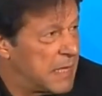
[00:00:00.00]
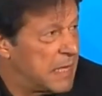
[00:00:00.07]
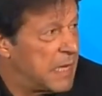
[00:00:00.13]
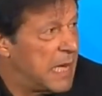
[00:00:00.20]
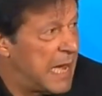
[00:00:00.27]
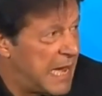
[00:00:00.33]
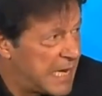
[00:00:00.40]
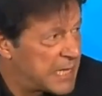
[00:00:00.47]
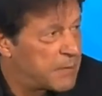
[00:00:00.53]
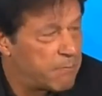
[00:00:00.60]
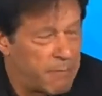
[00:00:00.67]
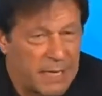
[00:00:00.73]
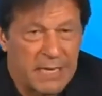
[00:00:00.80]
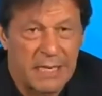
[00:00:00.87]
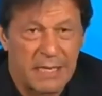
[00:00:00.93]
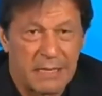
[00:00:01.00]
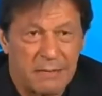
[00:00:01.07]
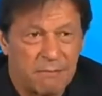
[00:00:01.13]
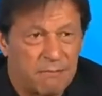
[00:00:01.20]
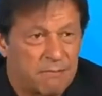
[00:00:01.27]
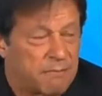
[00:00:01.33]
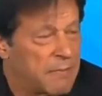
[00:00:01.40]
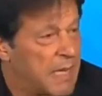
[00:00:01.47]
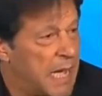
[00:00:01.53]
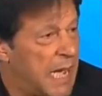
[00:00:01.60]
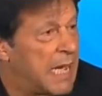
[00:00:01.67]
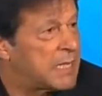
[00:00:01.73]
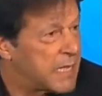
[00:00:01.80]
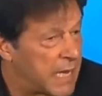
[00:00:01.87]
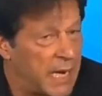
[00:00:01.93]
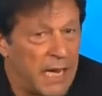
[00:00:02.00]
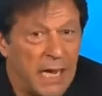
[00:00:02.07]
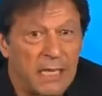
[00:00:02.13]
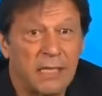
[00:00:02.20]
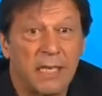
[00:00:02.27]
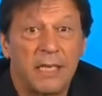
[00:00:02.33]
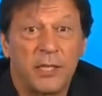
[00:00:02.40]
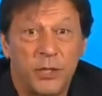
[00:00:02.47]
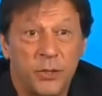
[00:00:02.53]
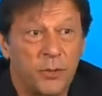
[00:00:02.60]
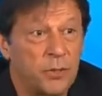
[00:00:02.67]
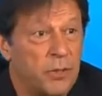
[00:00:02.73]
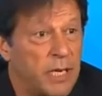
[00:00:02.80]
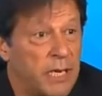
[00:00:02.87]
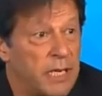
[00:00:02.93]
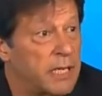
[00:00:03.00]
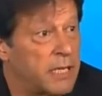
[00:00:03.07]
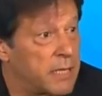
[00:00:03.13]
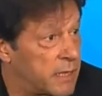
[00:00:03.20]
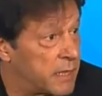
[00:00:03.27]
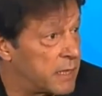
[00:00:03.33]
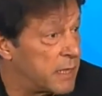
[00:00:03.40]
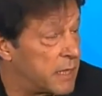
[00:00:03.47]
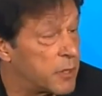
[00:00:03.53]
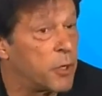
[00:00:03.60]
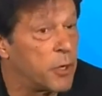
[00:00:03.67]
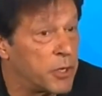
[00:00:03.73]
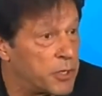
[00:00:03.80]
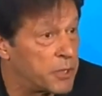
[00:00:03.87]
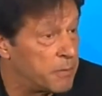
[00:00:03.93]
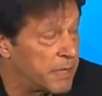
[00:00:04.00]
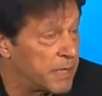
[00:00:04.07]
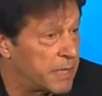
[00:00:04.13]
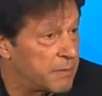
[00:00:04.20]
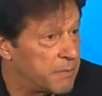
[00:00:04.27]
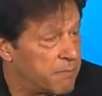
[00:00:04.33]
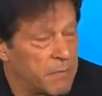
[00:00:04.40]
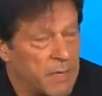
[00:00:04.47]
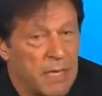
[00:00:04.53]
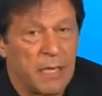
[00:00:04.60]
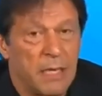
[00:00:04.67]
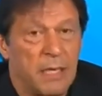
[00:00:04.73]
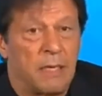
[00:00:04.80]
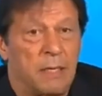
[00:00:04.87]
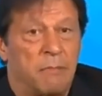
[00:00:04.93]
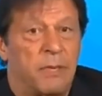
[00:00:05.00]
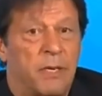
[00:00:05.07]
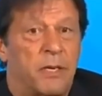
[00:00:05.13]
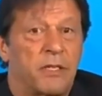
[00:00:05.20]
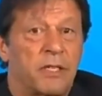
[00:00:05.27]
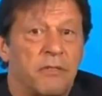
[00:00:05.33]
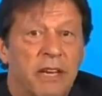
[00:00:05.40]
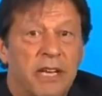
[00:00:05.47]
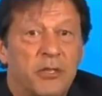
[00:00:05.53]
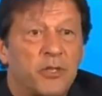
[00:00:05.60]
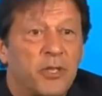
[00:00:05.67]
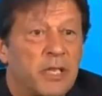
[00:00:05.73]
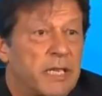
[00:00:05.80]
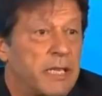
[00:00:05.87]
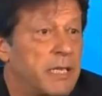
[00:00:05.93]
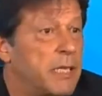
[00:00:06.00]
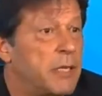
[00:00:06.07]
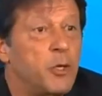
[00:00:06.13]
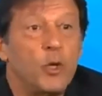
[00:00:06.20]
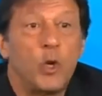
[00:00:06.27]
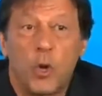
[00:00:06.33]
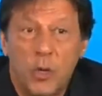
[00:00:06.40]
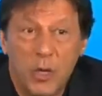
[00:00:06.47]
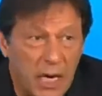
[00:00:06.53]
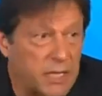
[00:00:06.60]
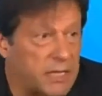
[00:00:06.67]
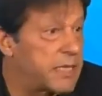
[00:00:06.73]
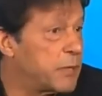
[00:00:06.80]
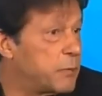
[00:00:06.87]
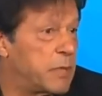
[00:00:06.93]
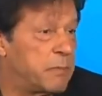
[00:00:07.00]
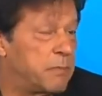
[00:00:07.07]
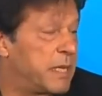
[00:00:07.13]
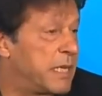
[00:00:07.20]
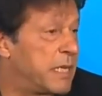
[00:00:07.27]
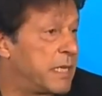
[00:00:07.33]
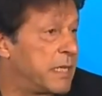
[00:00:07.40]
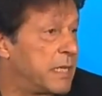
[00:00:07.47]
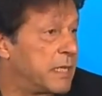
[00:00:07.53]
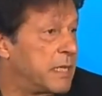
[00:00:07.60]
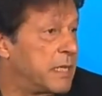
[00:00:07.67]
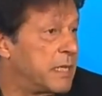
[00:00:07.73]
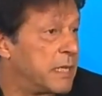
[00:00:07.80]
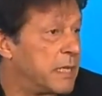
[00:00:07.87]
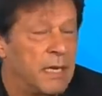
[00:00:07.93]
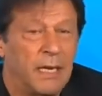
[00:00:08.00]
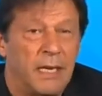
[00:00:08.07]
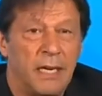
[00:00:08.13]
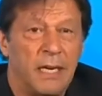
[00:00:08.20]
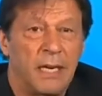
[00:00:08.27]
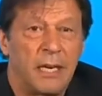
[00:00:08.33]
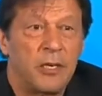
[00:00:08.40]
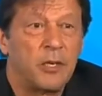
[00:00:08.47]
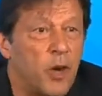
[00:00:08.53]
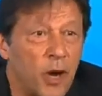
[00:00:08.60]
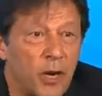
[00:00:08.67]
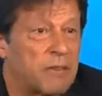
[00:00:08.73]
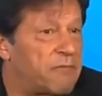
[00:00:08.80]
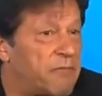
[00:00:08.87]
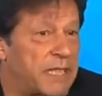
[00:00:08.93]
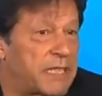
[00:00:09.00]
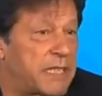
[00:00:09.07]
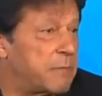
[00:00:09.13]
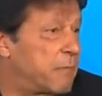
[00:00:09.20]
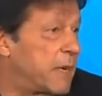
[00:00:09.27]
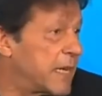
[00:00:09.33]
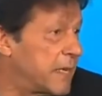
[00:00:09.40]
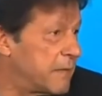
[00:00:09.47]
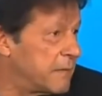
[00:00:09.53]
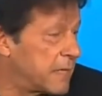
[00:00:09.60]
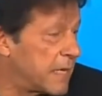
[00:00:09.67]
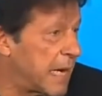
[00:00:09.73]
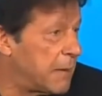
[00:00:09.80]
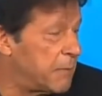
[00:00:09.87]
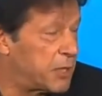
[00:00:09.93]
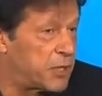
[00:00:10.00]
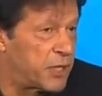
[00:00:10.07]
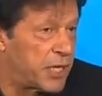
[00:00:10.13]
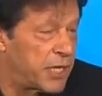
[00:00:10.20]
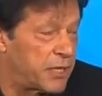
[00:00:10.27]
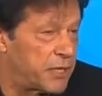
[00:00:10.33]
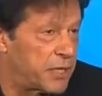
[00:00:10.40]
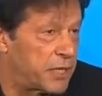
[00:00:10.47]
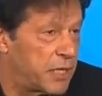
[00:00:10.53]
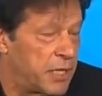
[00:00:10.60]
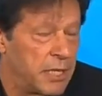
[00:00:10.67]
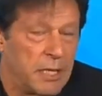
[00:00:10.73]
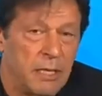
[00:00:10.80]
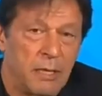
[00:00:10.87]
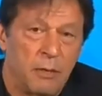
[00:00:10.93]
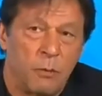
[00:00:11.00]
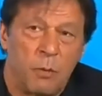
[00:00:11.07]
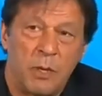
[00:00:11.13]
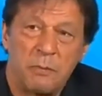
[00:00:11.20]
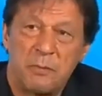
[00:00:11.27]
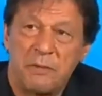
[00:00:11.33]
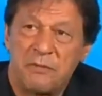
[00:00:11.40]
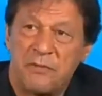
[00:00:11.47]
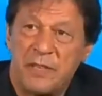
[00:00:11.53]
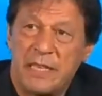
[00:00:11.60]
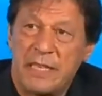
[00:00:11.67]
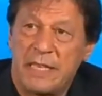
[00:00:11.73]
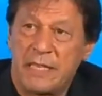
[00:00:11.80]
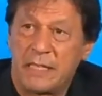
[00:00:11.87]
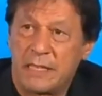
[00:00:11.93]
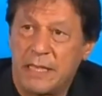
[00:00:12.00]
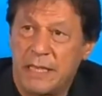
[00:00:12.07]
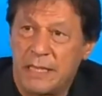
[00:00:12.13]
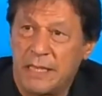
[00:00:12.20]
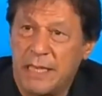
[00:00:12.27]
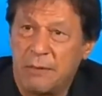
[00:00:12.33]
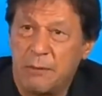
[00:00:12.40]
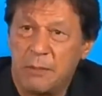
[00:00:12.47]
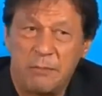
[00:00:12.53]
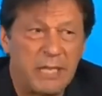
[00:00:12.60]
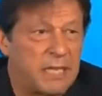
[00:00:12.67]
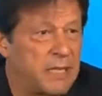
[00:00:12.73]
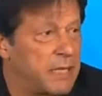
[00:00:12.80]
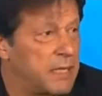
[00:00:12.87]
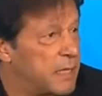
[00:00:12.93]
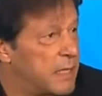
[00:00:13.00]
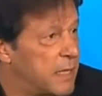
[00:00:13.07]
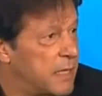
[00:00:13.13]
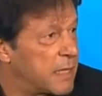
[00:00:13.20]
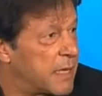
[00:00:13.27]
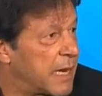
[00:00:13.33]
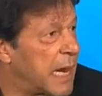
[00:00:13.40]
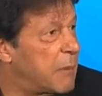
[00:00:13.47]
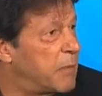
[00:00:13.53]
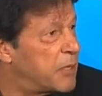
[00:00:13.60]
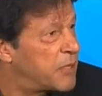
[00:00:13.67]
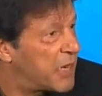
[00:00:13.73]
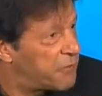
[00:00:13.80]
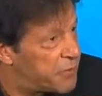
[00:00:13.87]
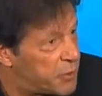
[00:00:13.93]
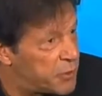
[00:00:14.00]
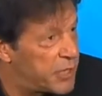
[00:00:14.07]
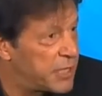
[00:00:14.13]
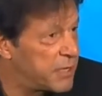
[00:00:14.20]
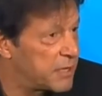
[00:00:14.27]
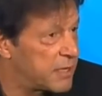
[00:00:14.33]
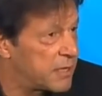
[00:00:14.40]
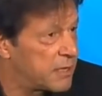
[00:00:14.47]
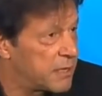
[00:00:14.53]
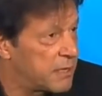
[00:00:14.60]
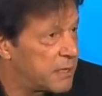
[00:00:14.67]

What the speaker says: as big as an issue it is going to be. Because eventually no country will be not affected by climate change. What we feel is that there will be climate refugees.